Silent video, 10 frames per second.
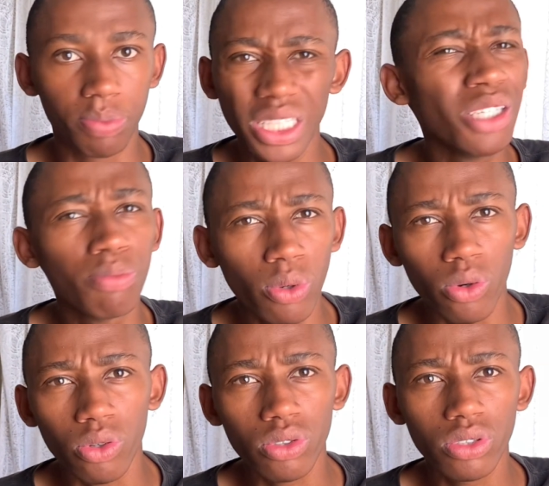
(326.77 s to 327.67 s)

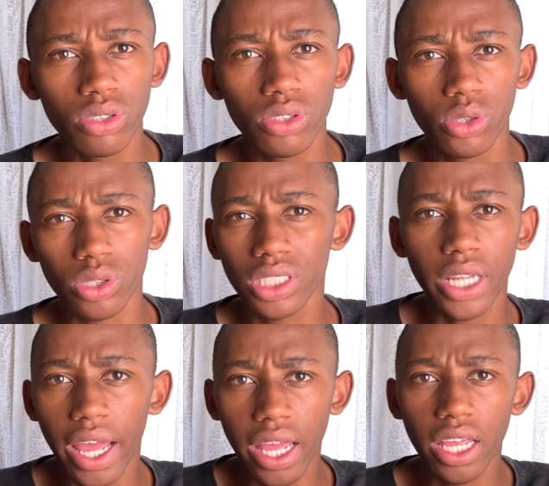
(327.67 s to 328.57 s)
people to
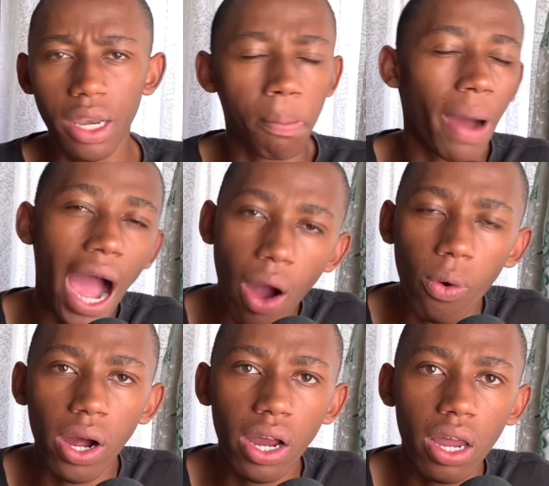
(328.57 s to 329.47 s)
stay in
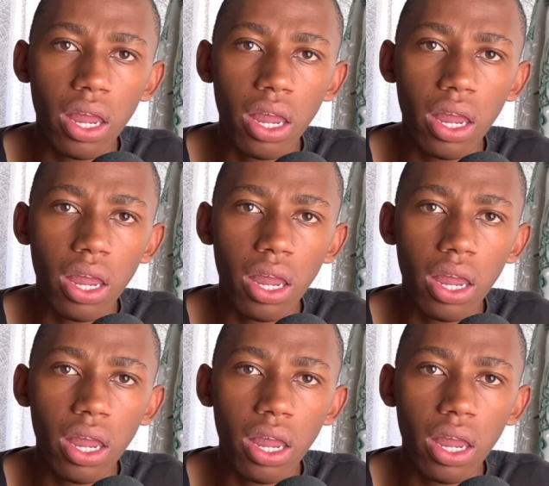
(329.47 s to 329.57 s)
power.